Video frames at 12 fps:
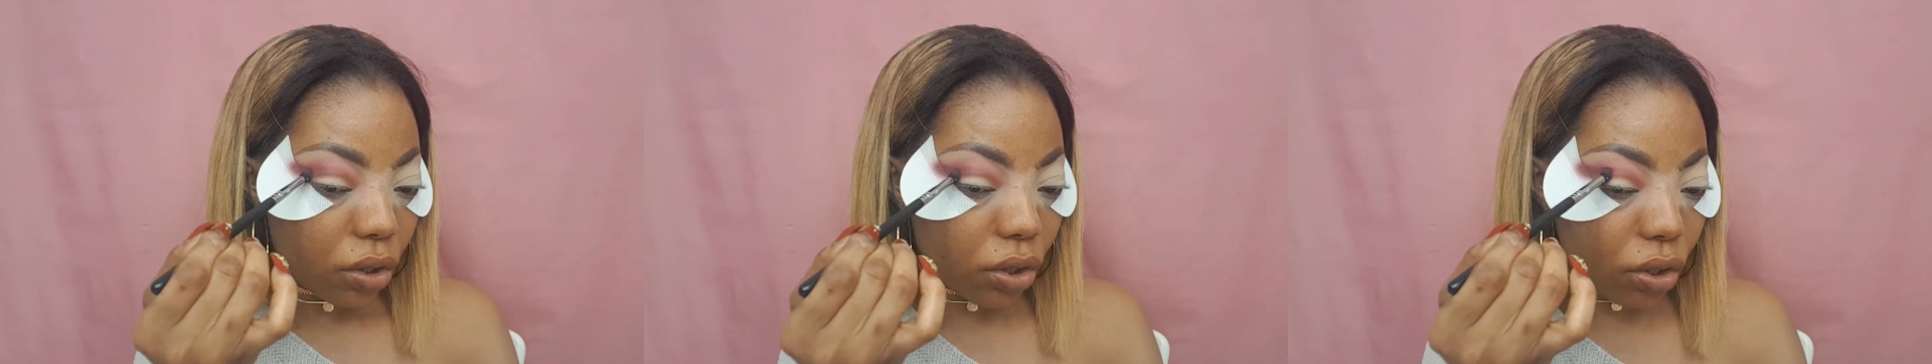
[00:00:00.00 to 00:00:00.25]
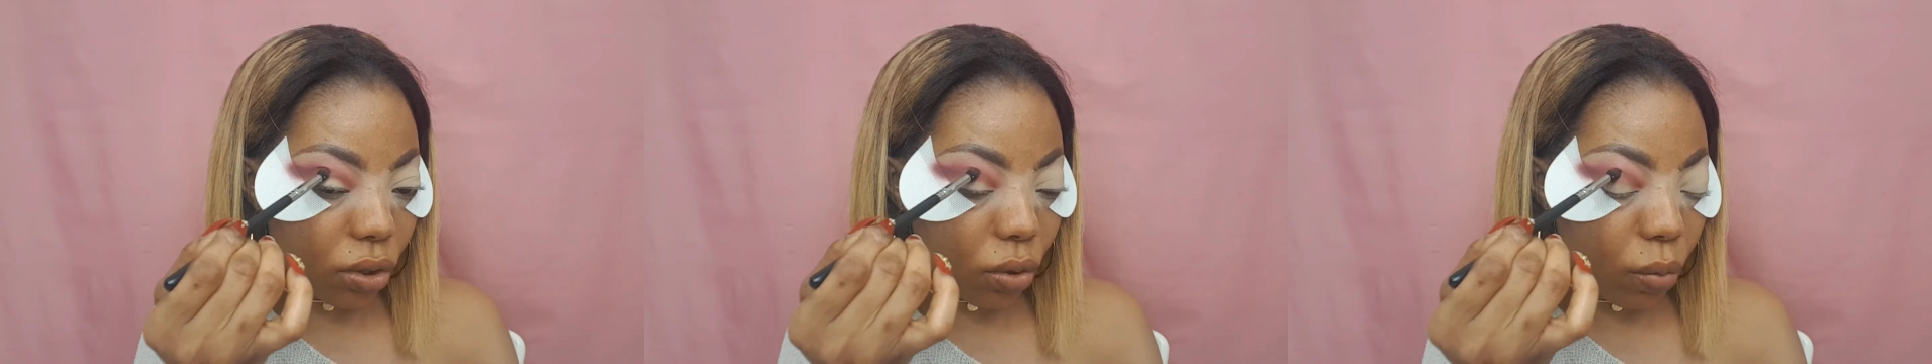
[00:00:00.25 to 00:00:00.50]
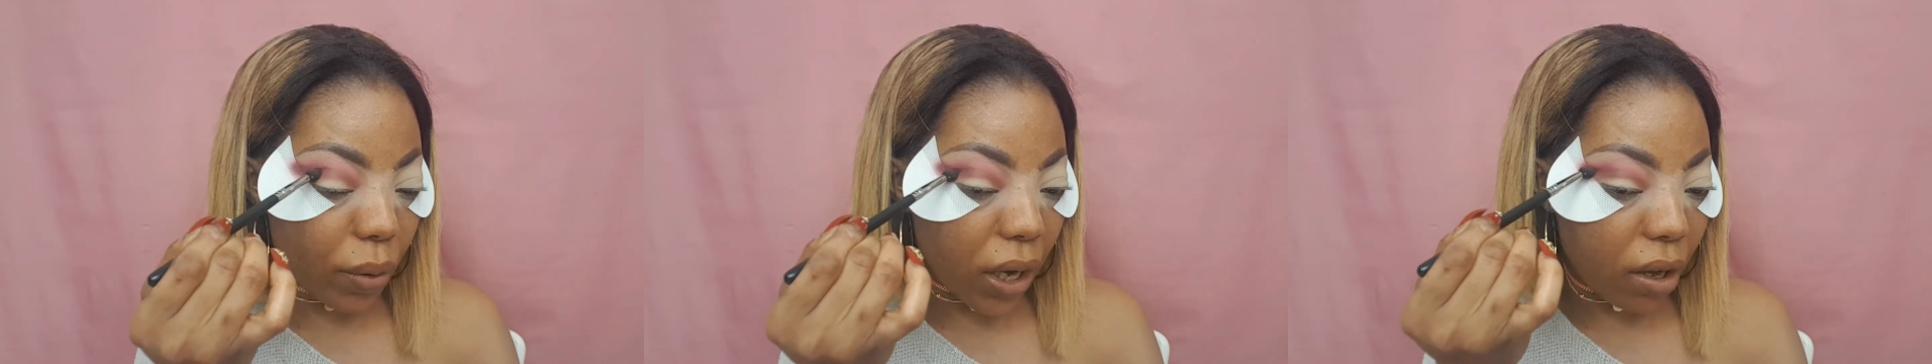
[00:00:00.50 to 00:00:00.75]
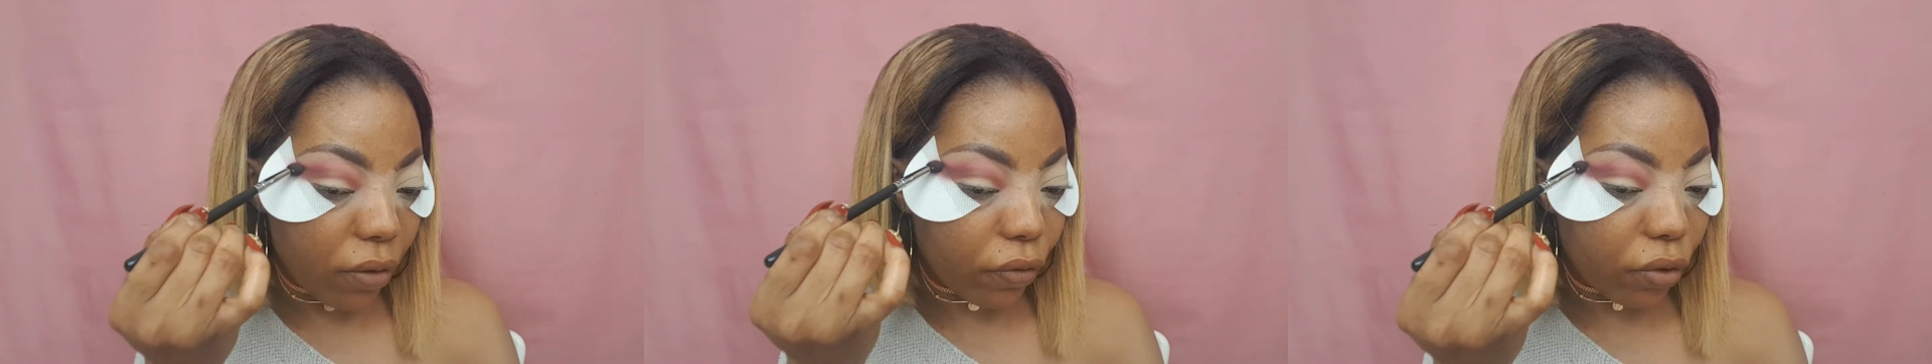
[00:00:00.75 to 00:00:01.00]
Just go
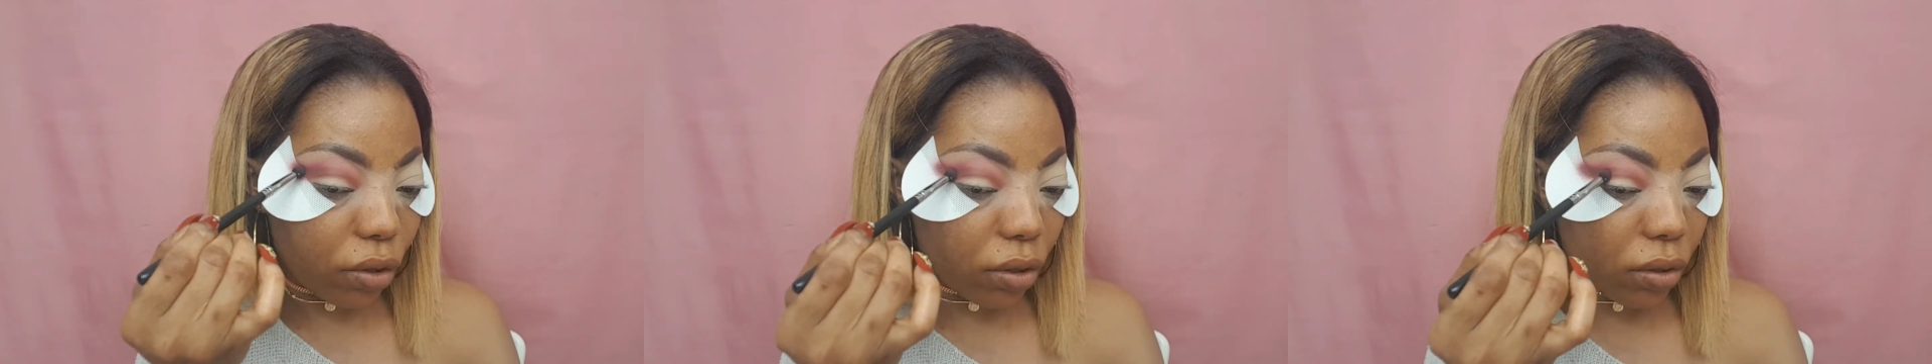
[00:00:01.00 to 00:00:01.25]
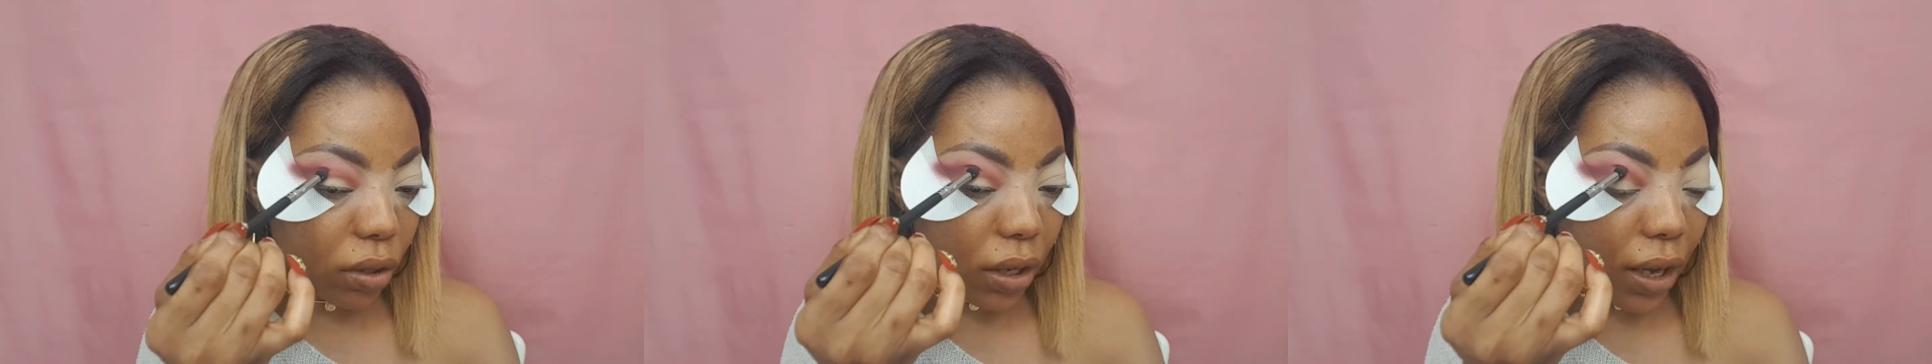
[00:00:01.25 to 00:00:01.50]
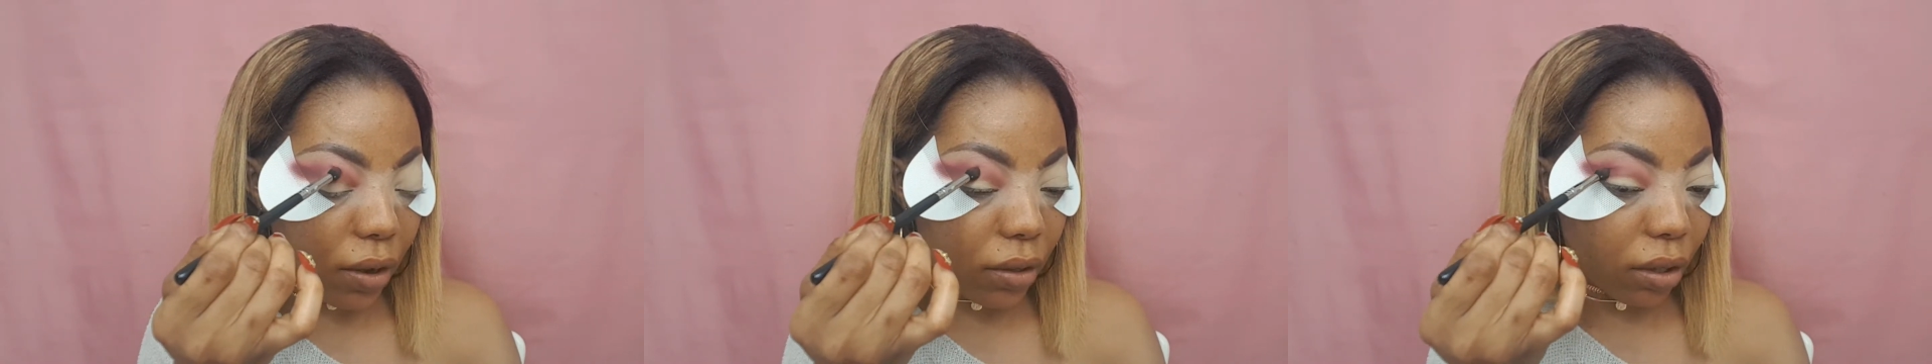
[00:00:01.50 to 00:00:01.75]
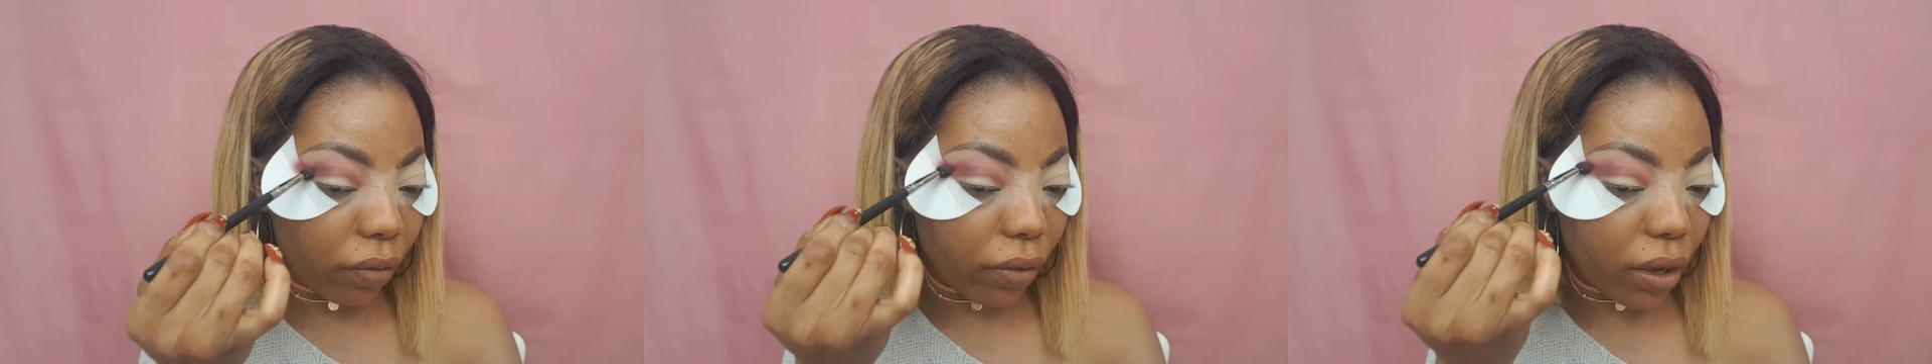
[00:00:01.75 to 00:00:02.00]
back and front to the
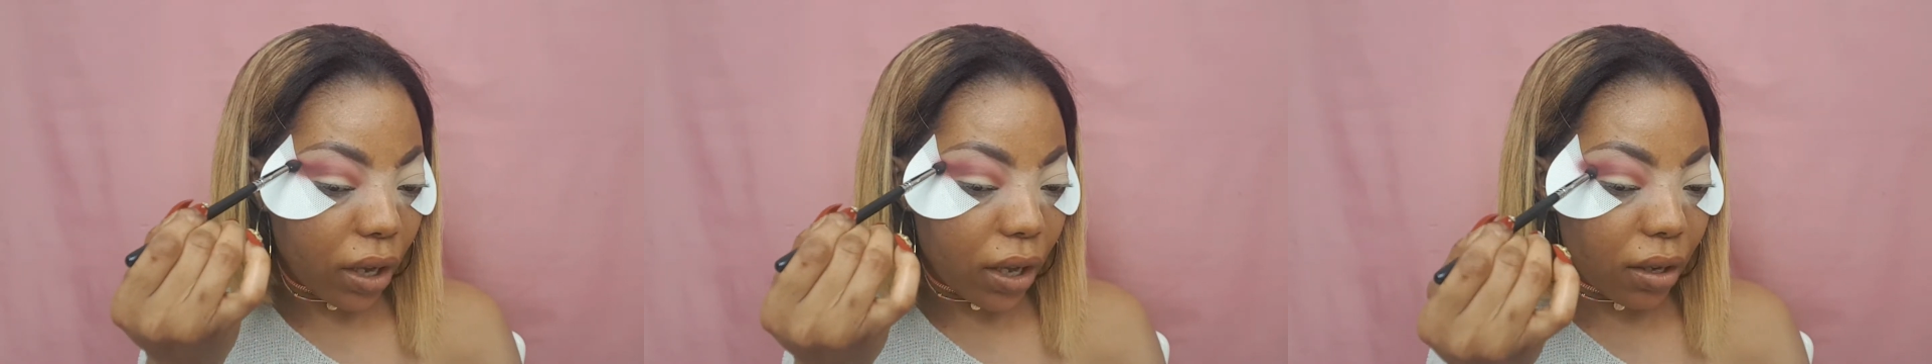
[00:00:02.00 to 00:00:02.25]
outer V